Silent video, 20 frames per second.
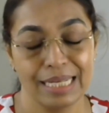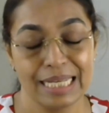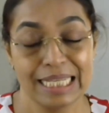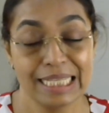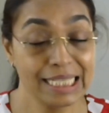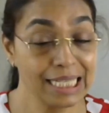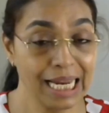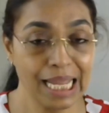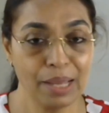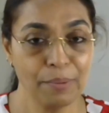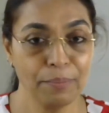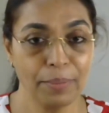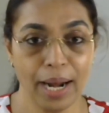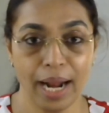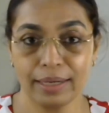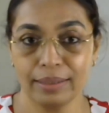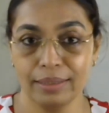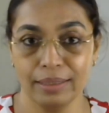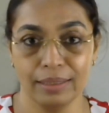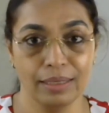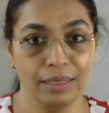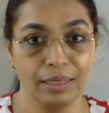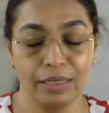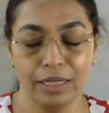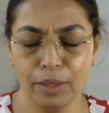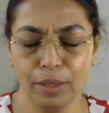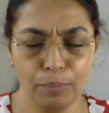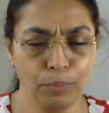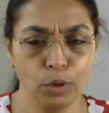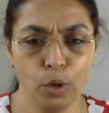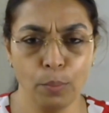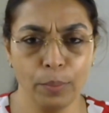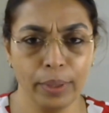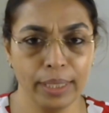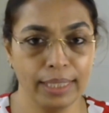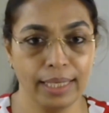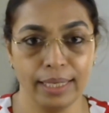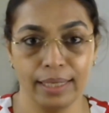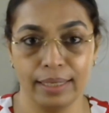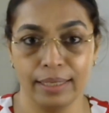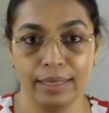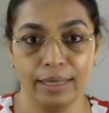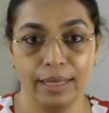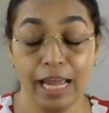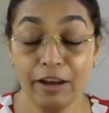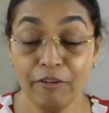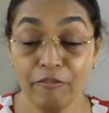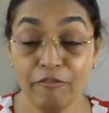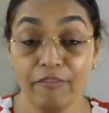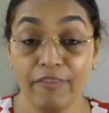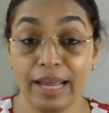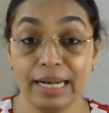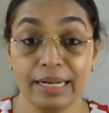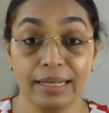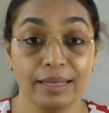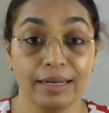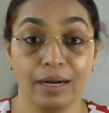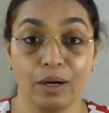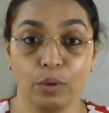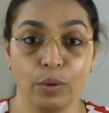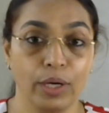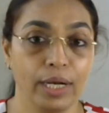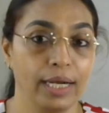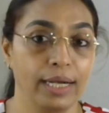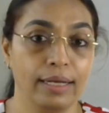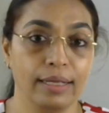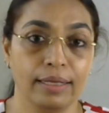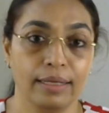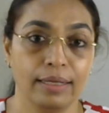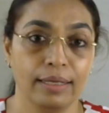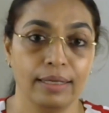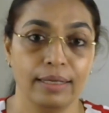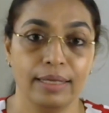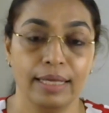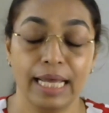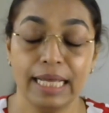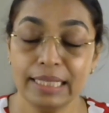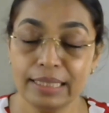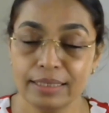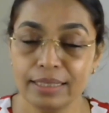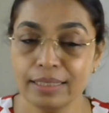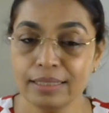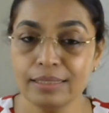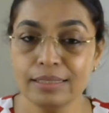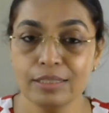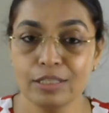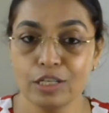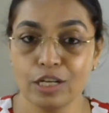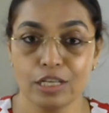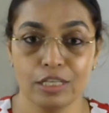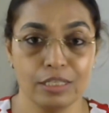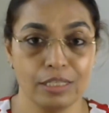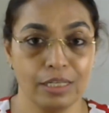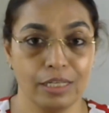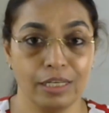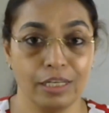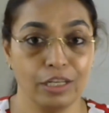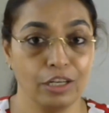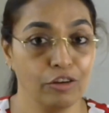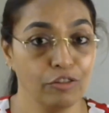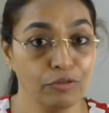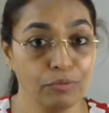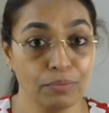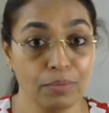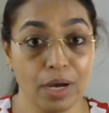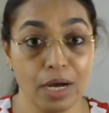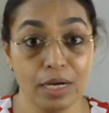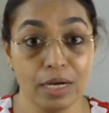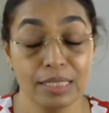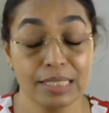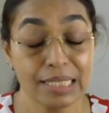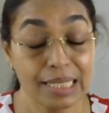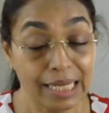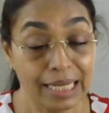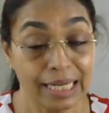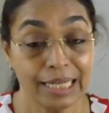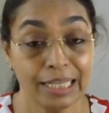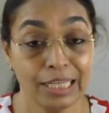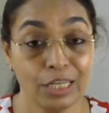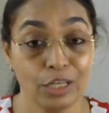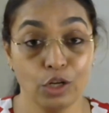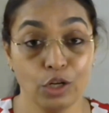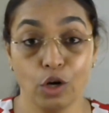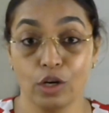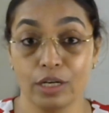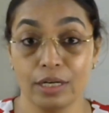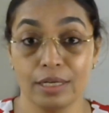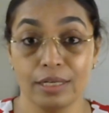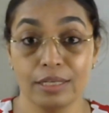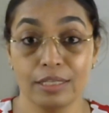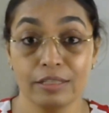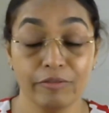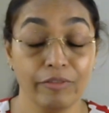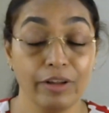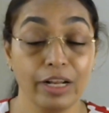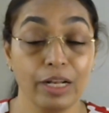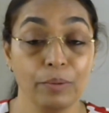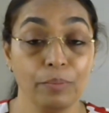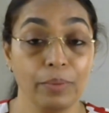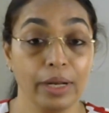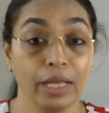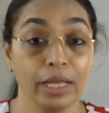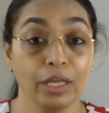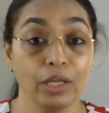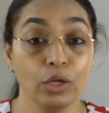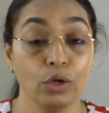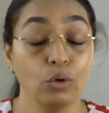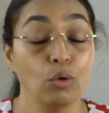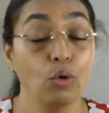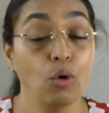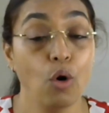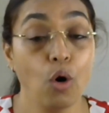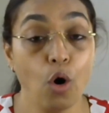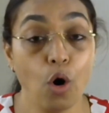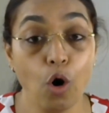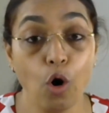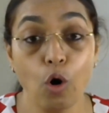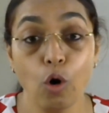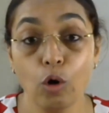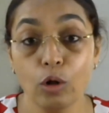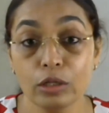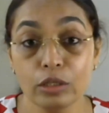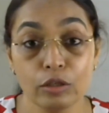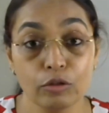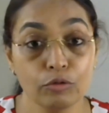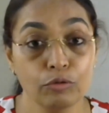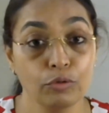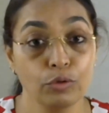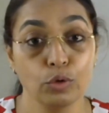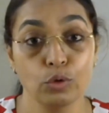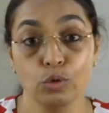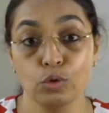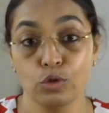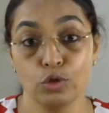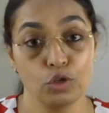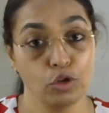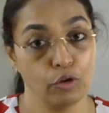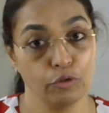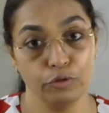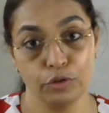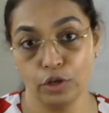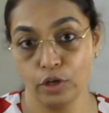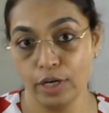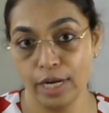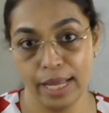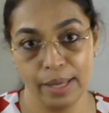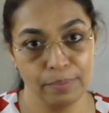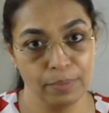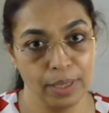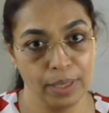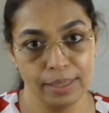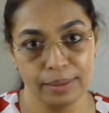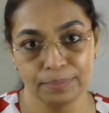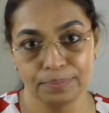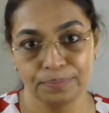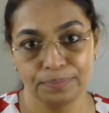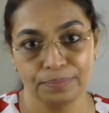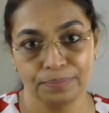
Stay practical, diplomatic and well grounded. And this transit of Mars in Taurus will bring you all the fruits of your labor.